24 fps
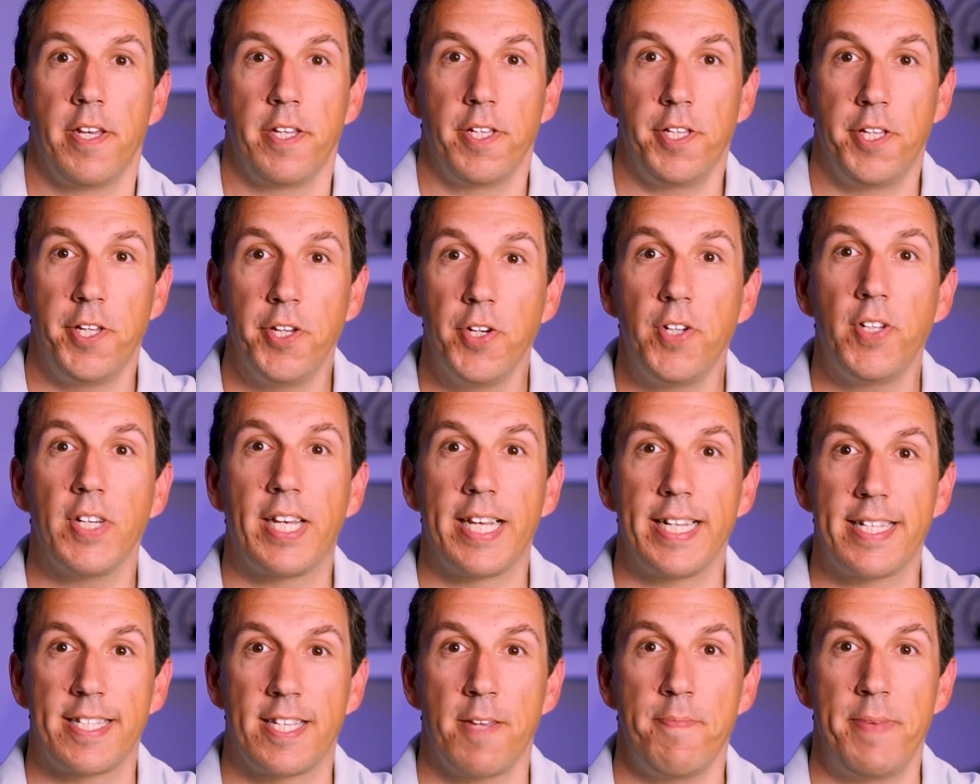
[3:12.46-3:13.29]
you'll
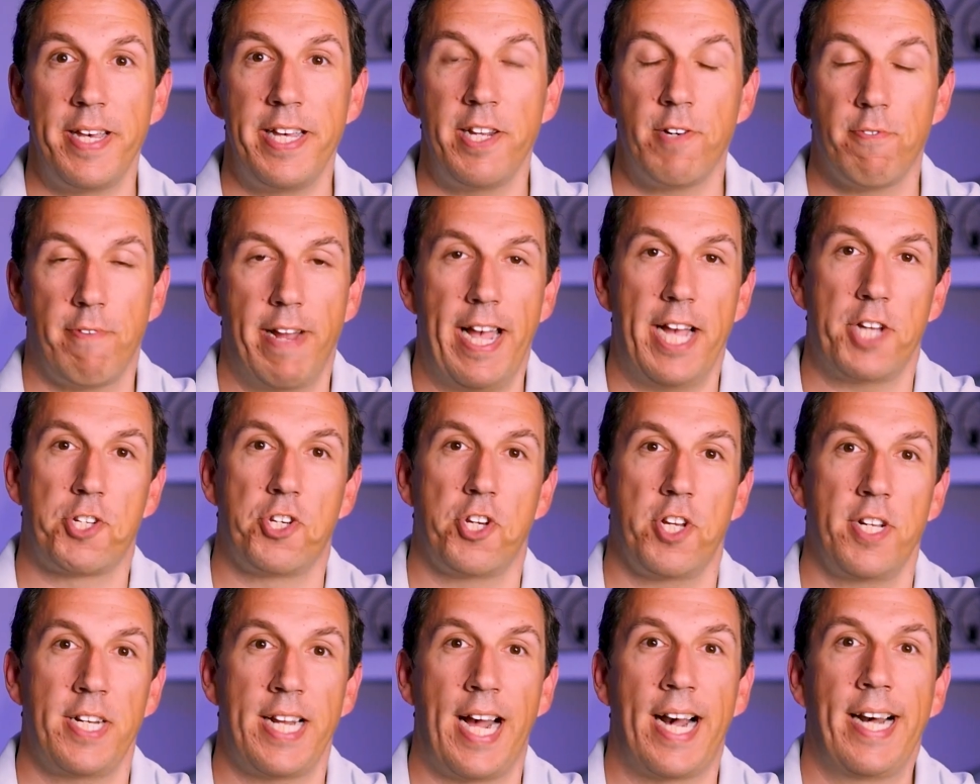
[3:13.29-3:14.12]
get some
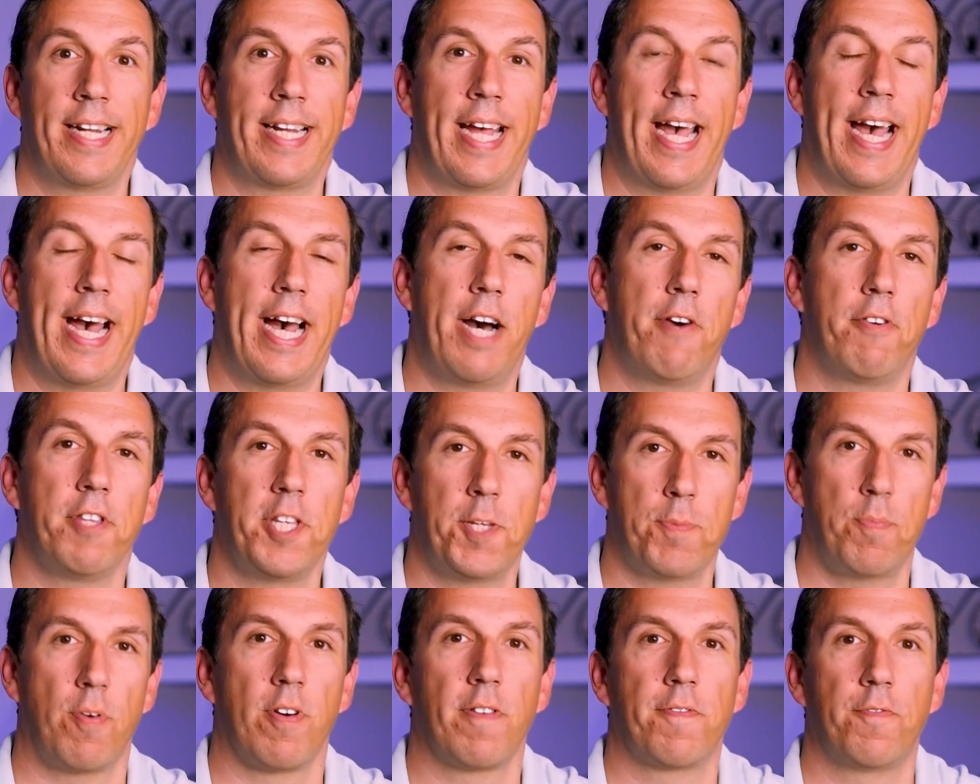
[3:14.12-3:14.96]
interaction on how
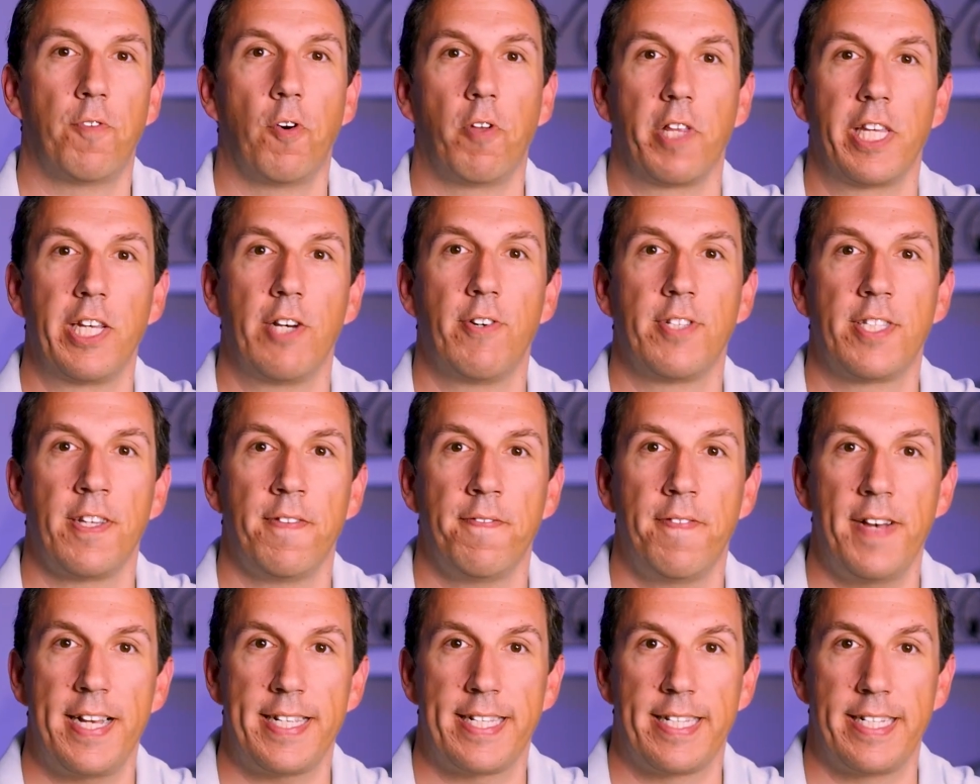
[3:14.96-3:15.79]
this portfolio is
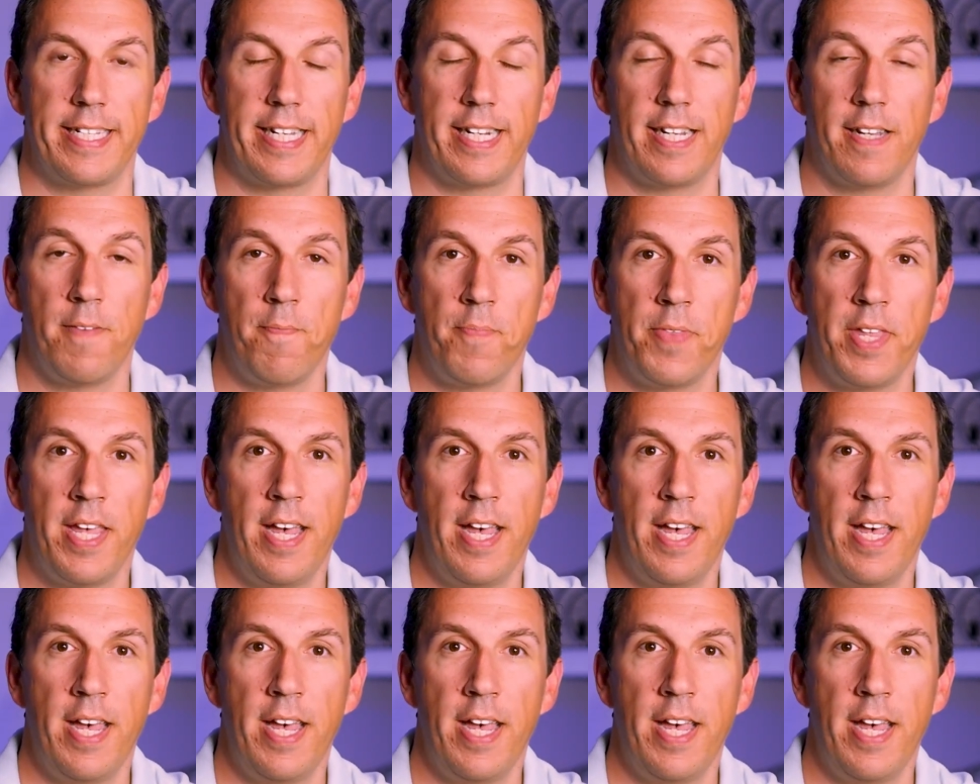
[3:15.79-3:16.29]
invested.